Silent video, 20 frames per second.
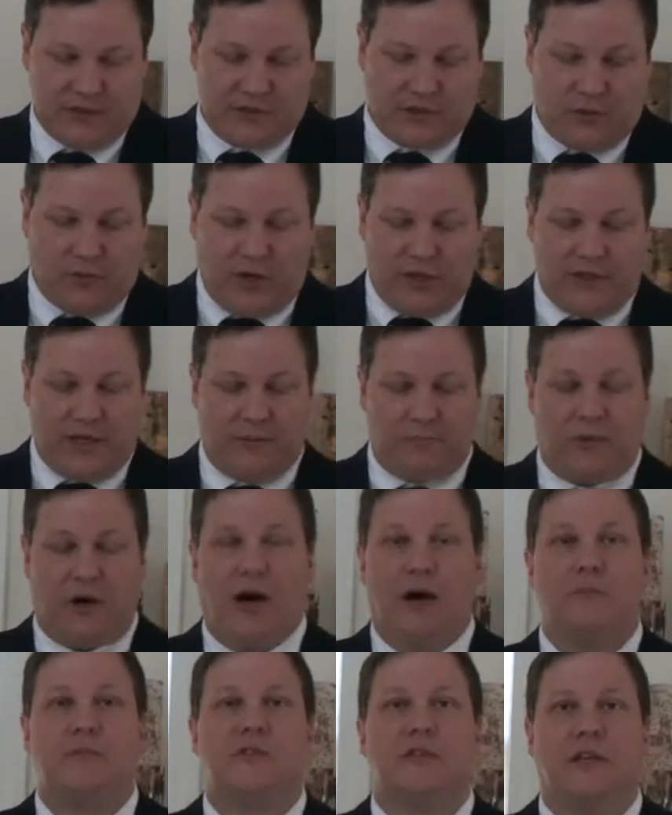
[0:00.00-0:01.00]
So on that
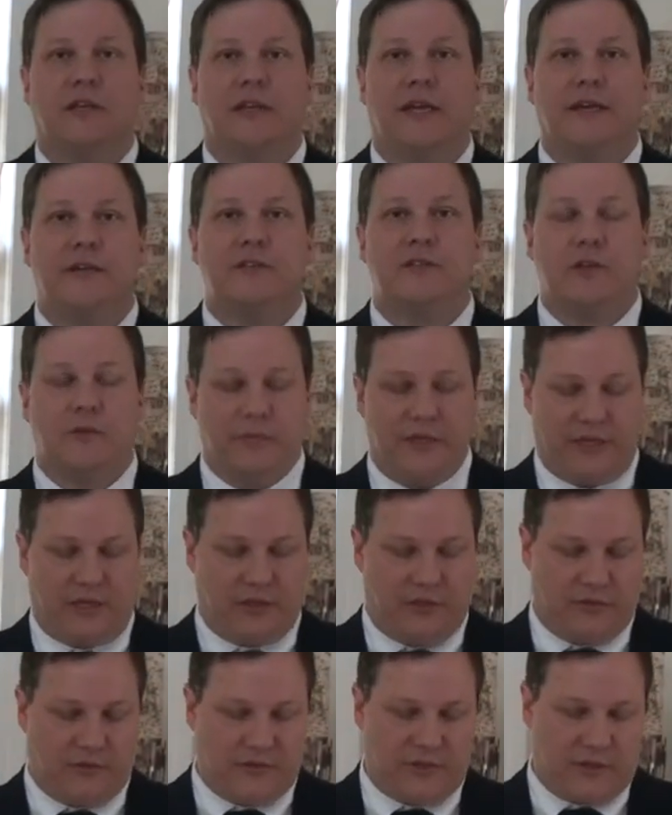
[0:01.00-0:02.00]
Palm Sunday, so
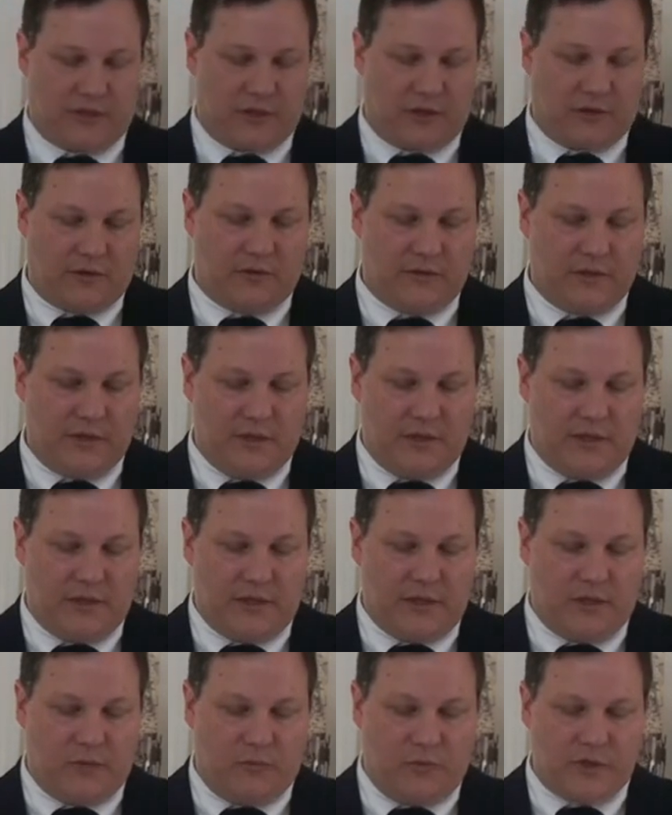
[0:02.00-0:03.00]
many years ago,
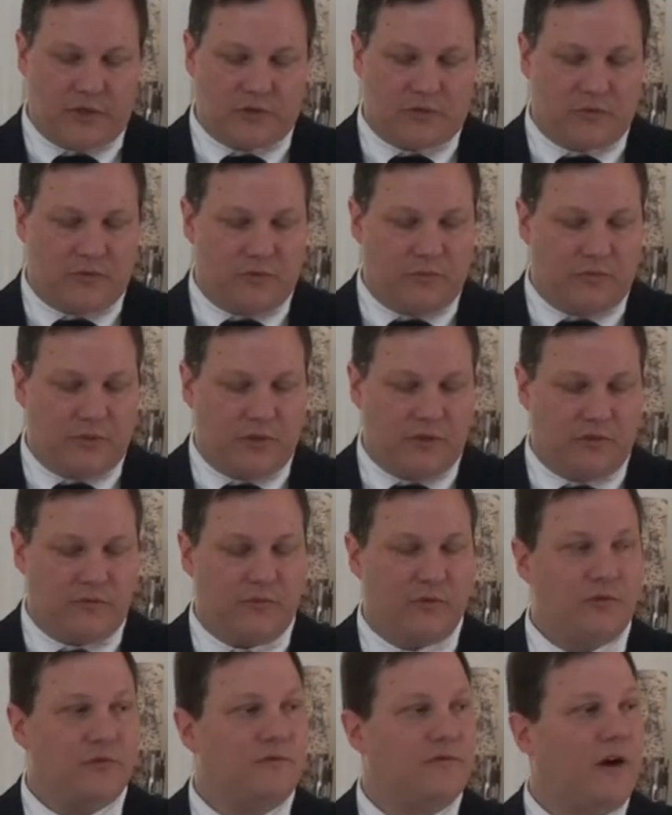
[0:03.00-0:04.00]
in which group
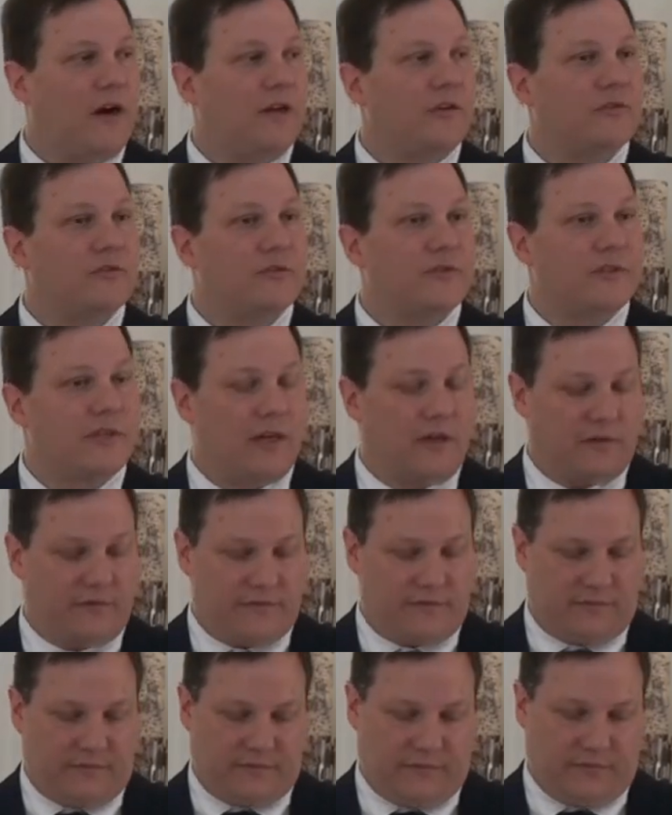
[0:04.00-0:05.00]
would you find
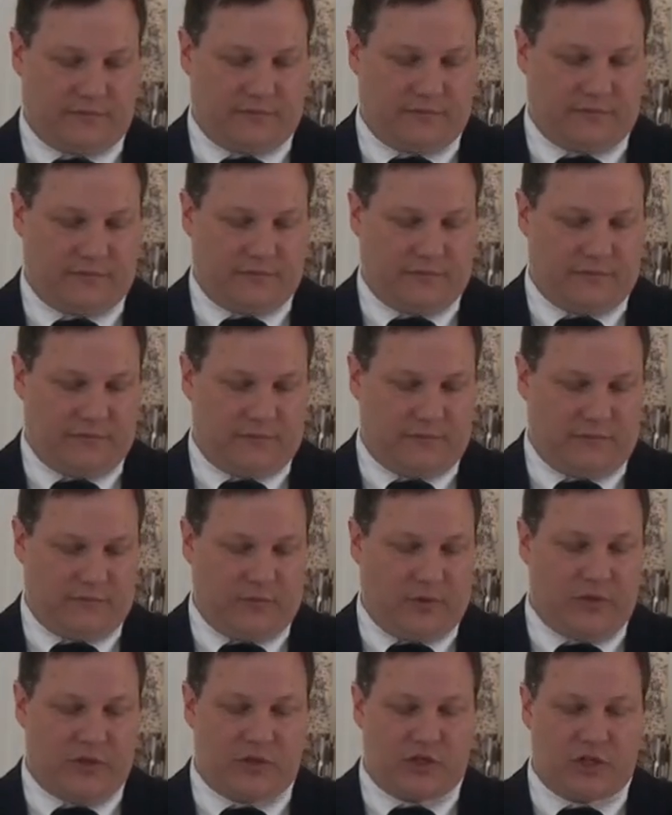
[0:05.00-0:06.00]
yourself?
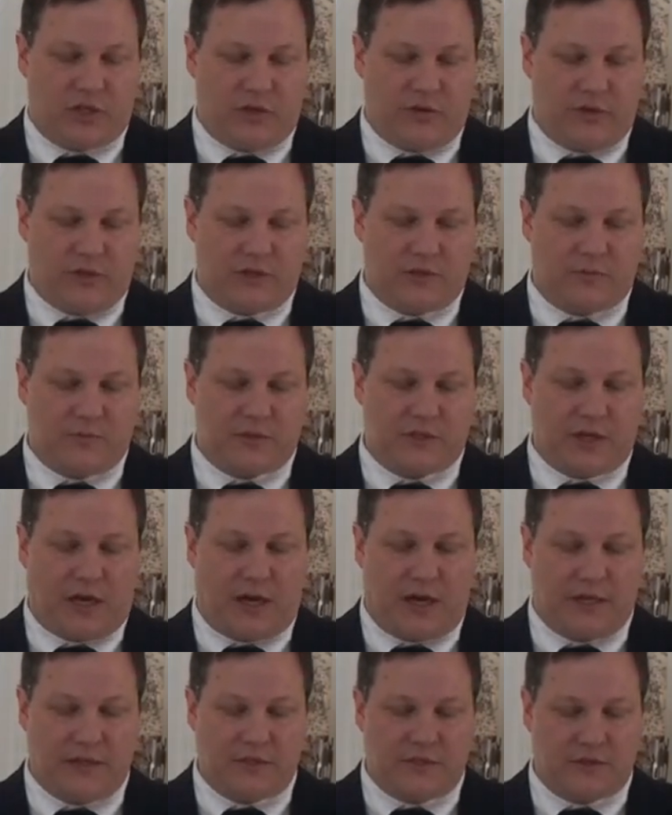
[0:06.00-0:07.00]
When the cheering
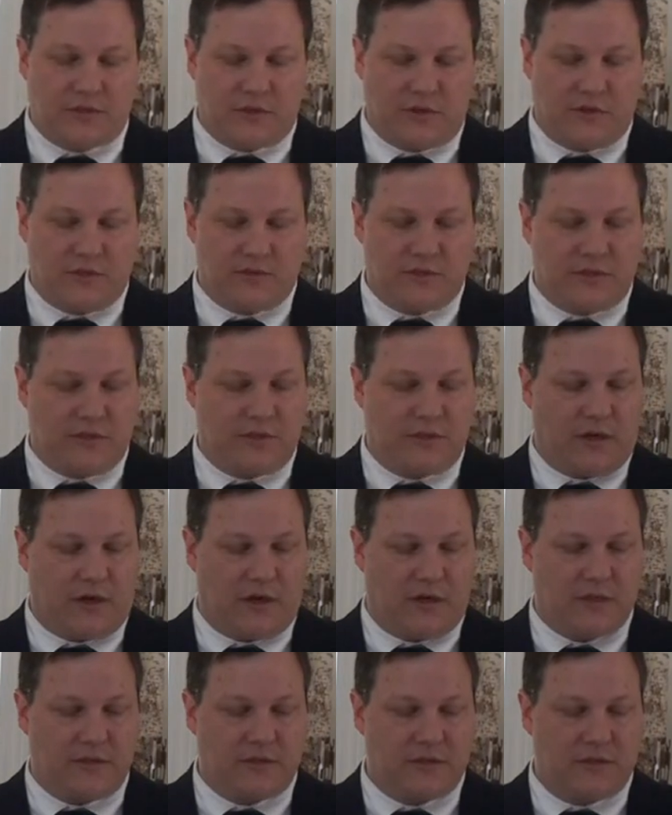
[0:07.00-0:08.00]
subsides and turns to
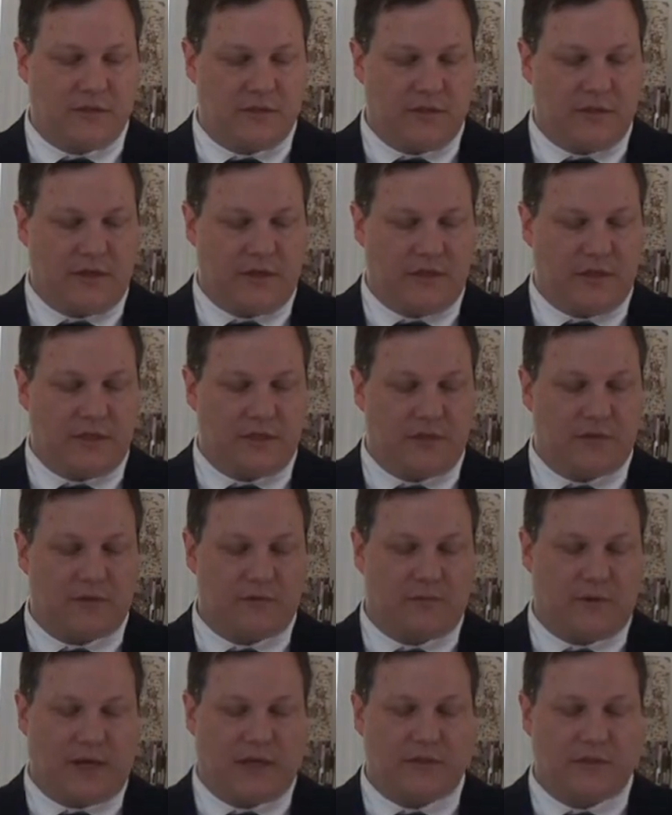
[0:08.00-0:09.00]
taunts and then to
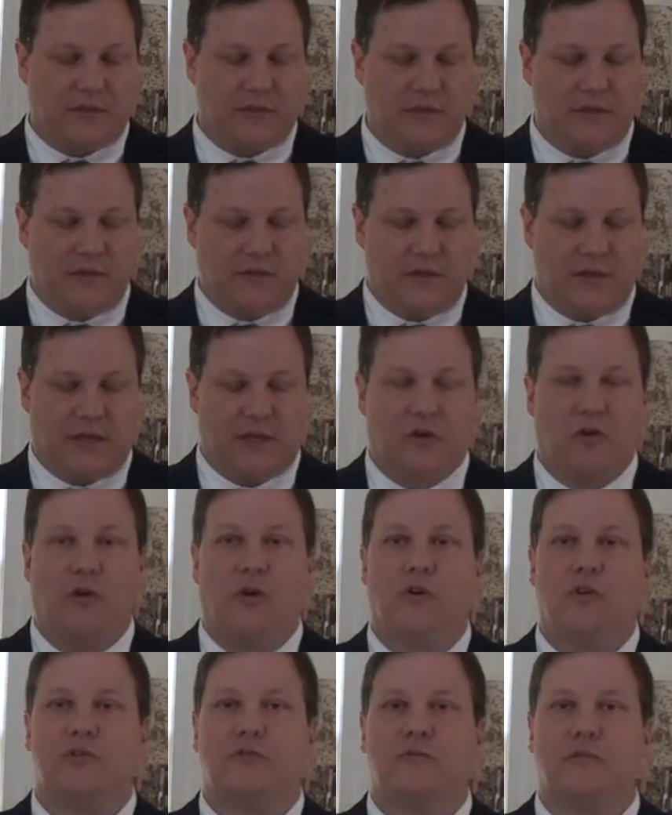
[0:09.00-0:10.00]
threats and
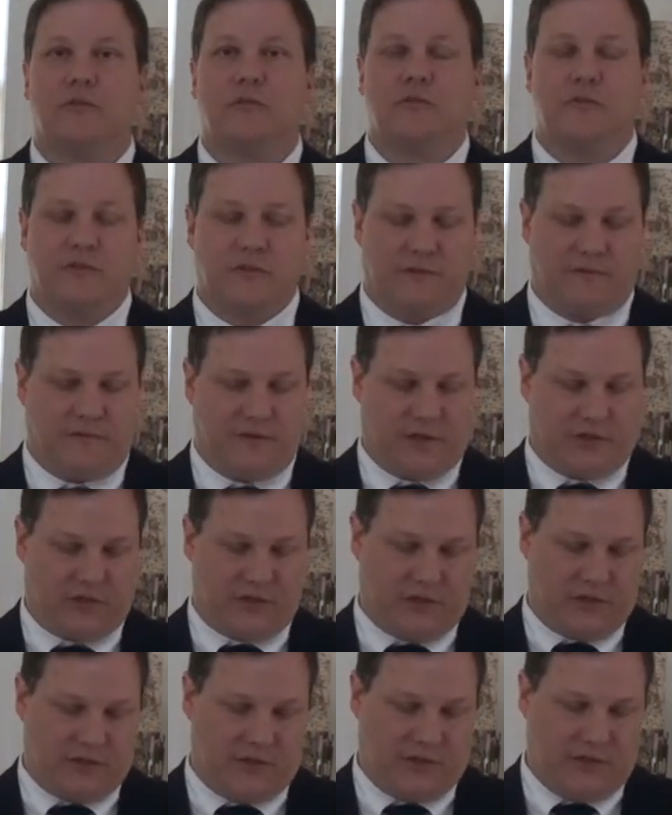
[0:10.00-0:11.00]
calls for
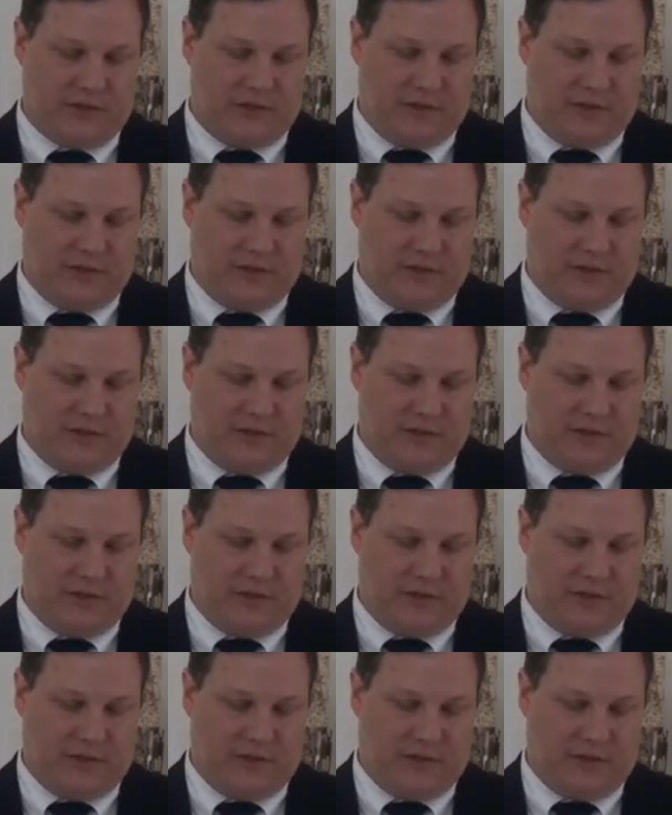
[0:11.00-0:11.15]
crucifixion.